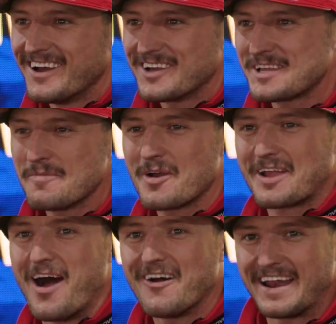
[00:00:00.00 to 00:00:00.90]
So I'm not
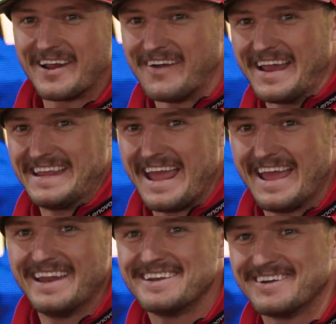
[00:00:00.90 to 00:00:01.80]
going anywhere
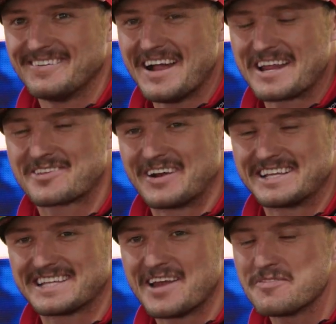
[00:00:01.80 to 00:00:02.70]
yet. I'm only
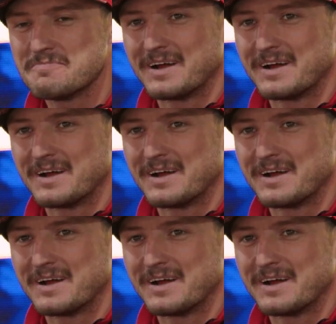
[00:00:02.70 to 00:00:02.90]
27,